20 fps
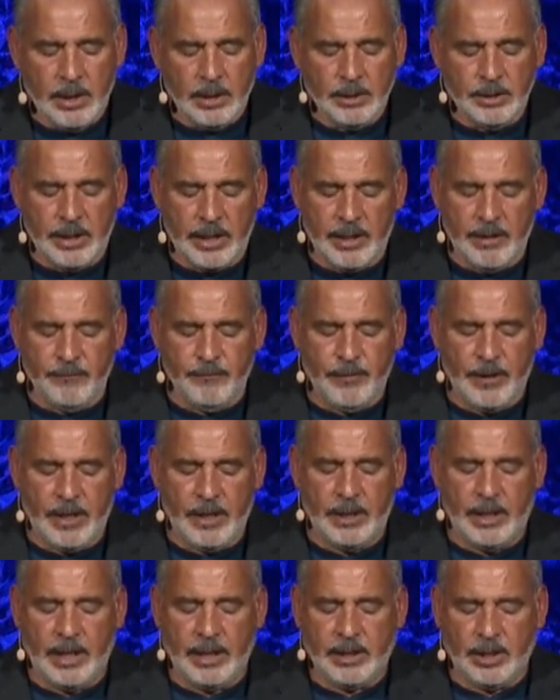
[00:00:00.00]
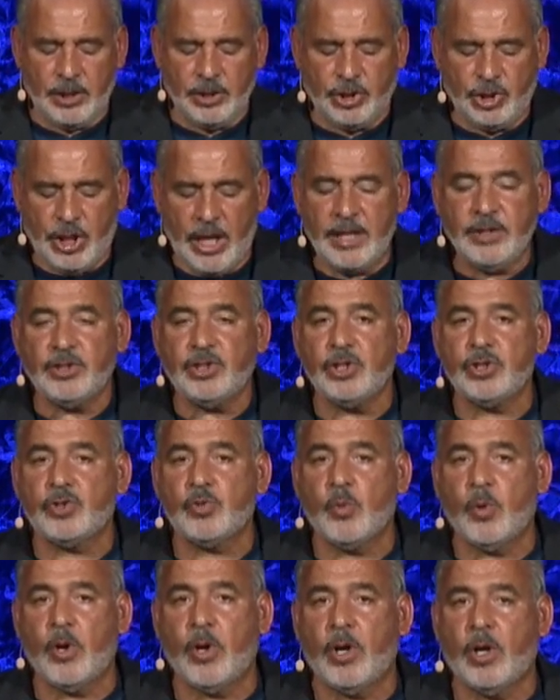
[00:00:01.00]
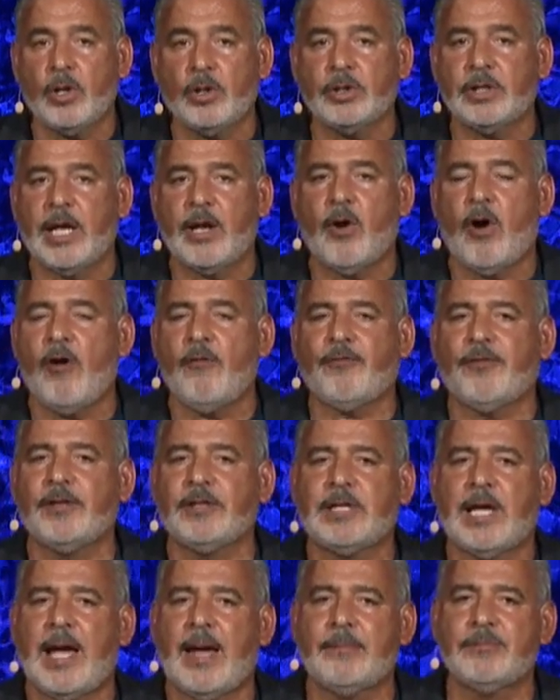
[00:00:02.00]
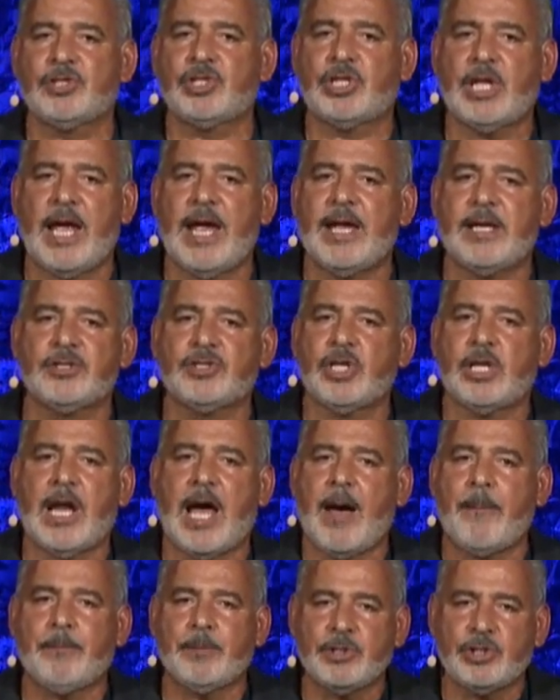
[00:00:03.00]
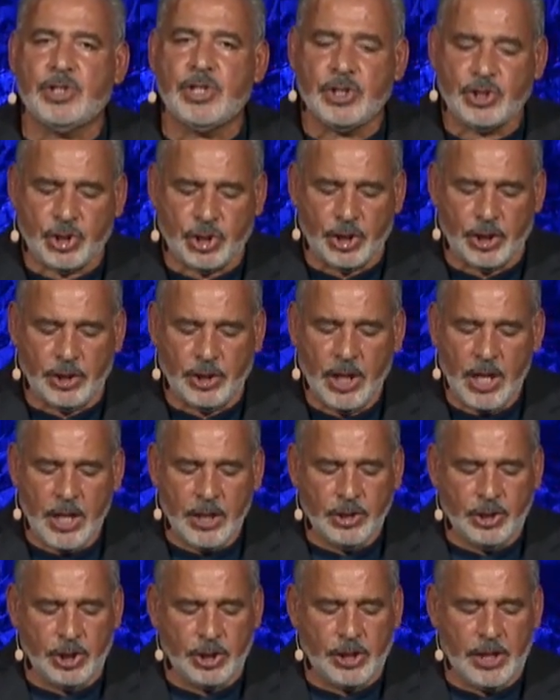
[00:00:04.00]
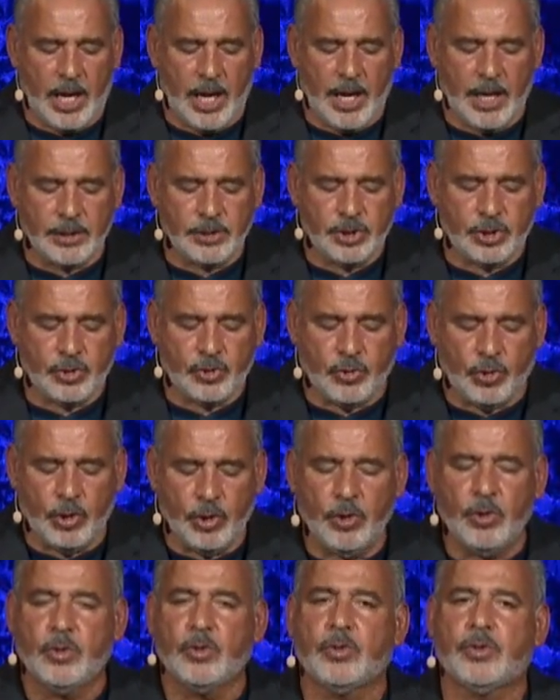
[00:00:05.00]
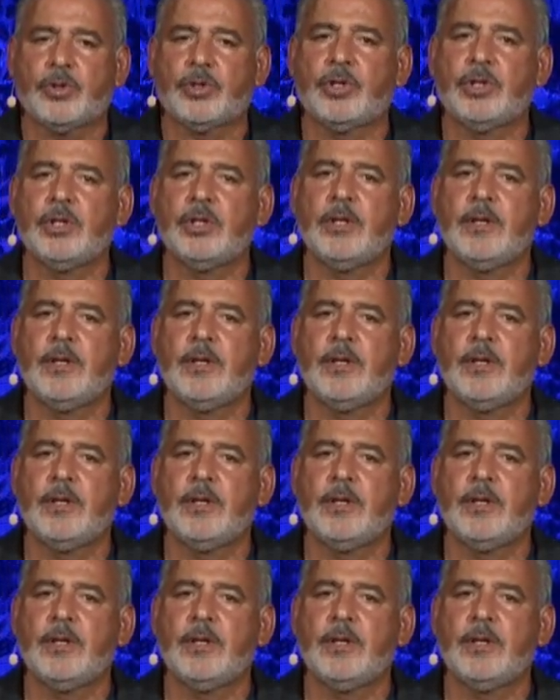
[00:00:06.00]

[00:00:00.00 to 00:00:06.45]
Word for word: live in a contentious world that oftentimes stands in opposition to God's truth.